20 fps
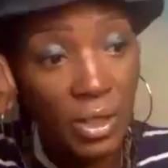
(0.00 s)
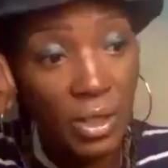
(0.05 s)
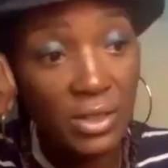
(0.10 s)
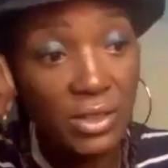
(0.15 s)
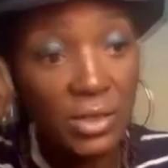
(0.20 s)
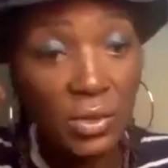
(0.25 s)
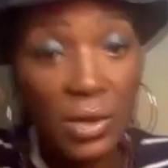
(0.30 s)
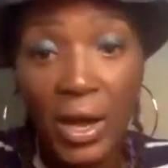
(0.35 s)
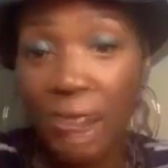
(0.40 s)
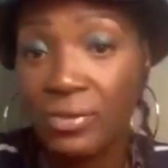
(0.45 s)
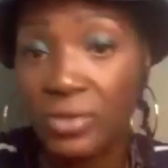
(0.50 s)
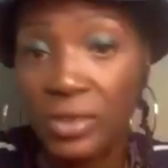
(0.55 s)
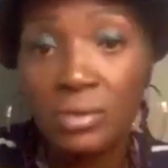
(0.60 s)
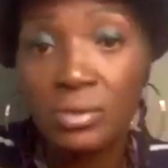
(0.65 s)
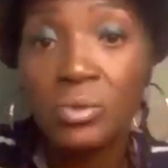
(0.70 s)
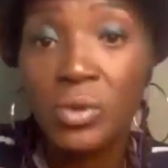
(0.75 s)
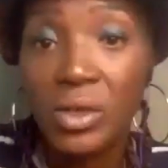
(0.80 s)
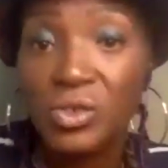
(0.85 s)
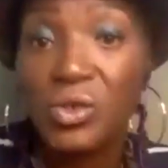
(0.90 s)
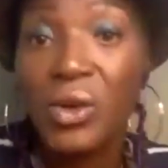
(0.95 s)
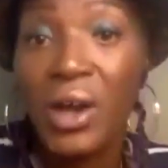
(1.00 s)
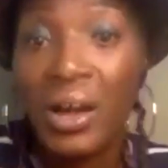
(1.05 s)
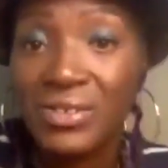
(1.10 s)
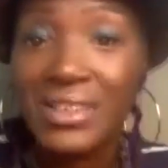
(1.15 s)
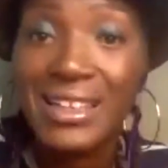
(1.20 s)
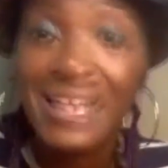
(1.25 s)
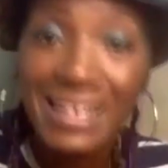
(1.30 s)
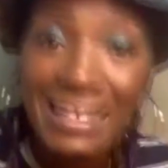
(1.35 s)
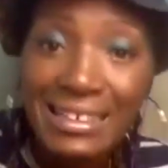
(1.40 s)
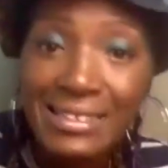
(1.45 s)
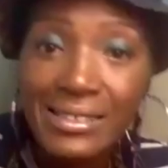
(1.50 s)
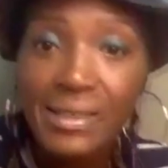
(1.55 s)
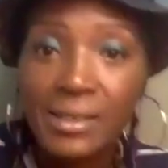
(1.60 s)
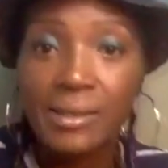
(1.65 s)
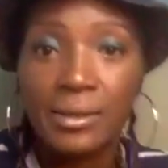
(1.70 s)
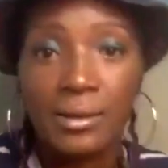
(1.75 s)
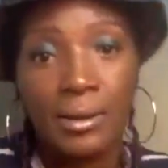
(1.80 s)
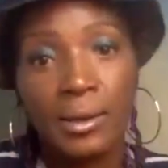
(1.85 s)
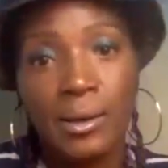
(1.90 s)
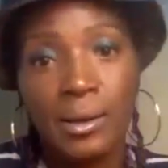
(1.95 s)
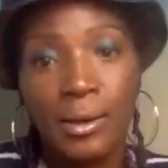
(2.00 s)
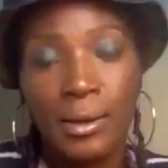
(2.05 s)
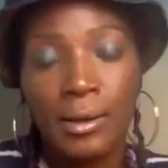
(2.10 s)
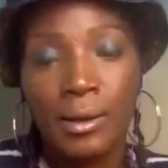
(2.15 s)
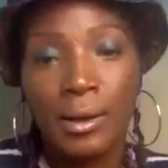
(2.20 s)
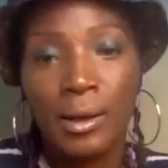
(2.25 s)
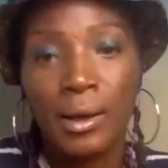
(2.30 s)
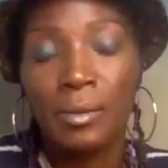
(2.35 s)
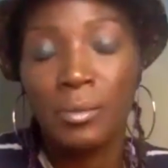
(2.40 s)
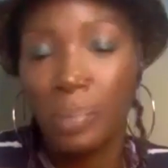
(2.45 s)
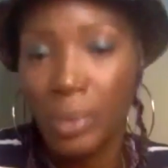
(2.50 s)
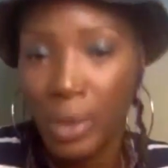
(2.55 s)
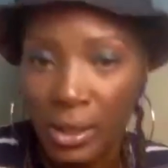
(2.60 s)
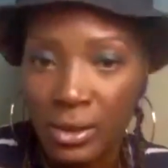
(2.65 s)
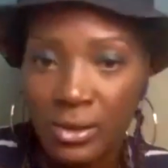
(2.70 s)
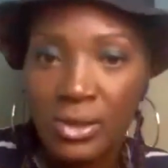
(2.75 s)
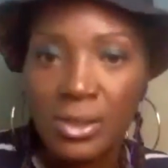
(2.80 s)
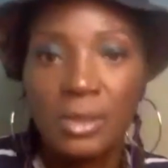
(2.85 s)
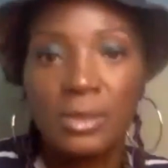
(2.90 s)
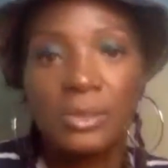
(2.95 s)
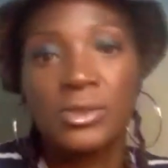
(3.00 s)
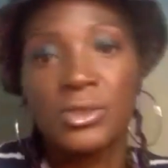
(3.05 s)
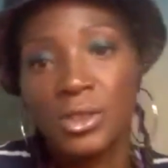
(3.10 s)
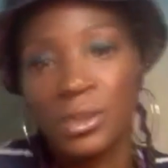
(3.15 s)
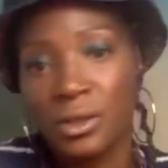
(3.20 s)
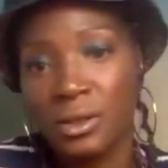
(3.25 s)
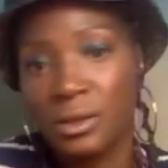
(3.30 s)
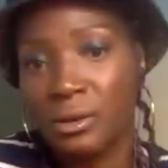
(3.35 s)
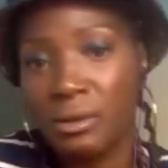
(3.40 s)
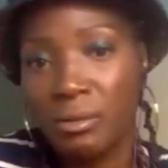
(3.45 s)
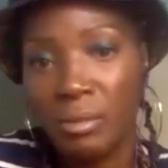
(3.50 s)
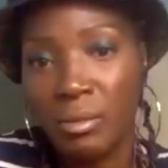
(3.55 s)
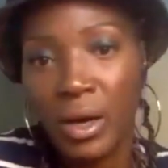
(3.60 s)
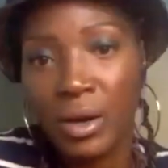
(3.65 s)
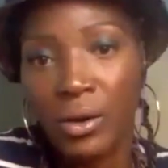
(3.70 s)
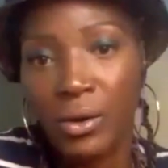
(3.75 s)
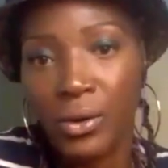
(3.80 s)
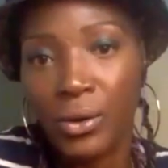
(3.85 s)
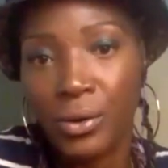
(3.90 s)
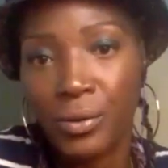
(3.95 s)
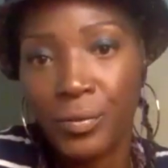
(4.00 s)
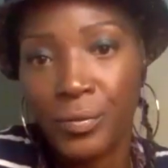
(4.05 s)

do have to listen and pay attention better.